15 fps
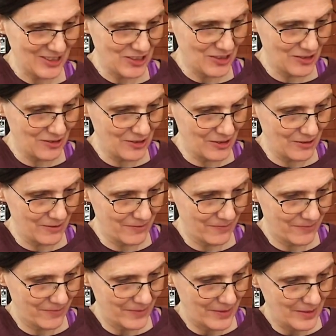show you.
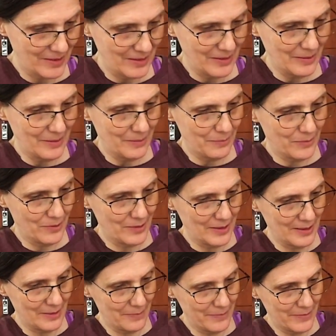
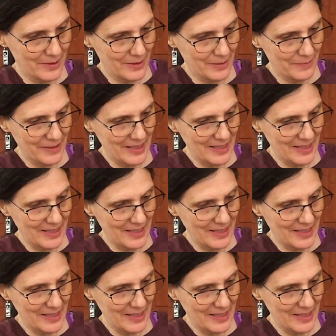Pouring them into my